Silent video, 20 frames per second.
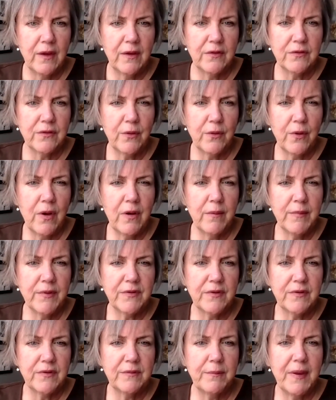So it
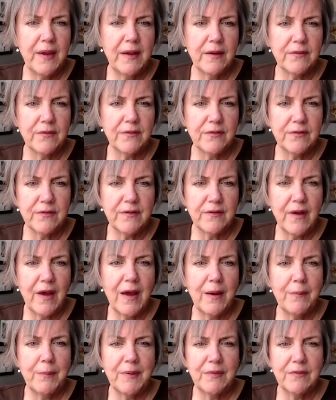almost has made us
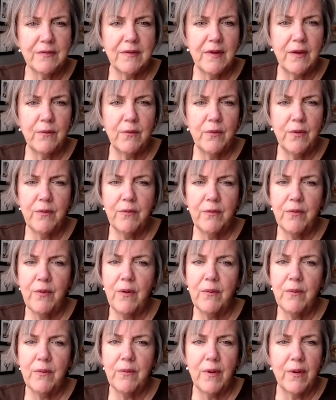stop and say, whoa, whoa,
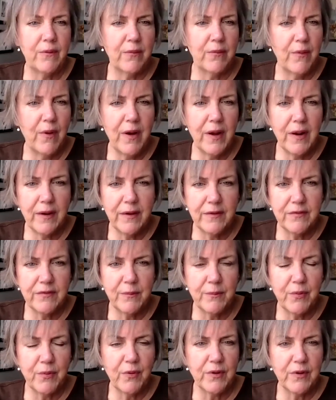whoa, what is
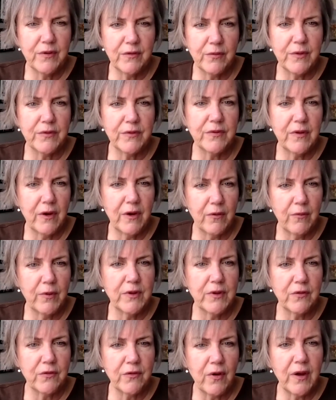important to us here when
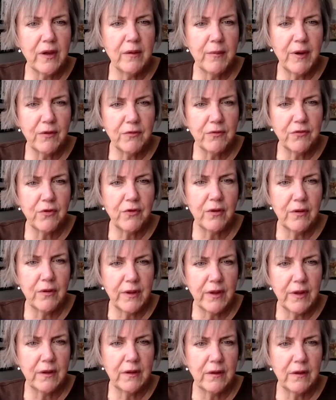you're talking about
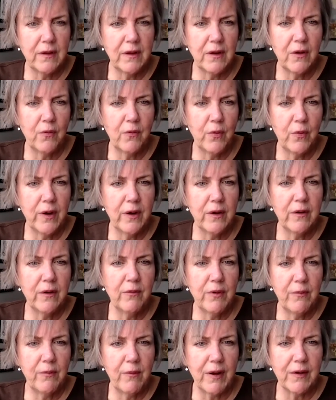juggling? Where do
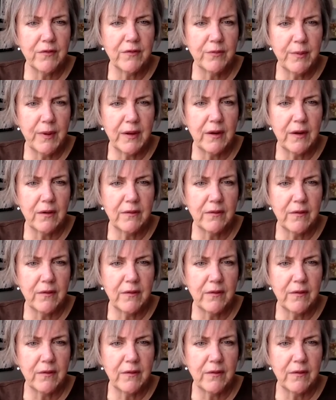we want to spend our